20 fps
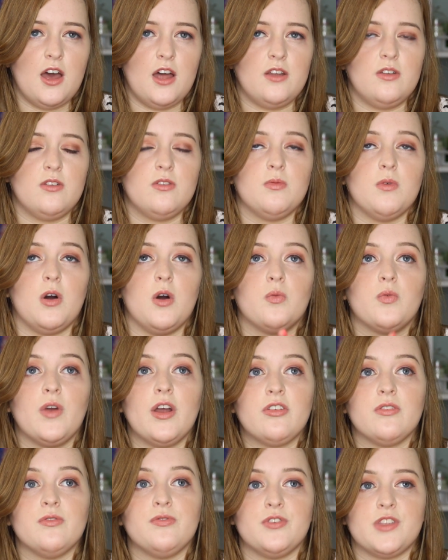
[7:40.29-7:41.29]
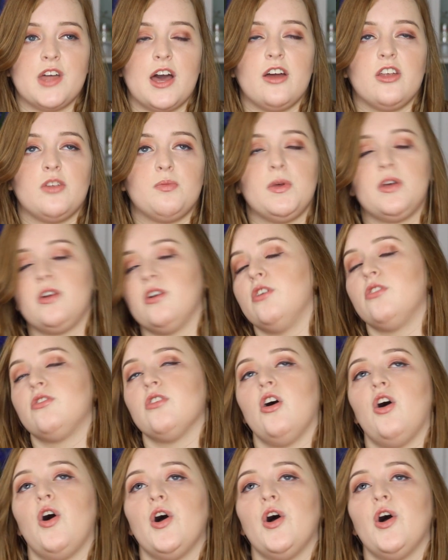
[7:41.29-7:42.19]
and a reason for that is because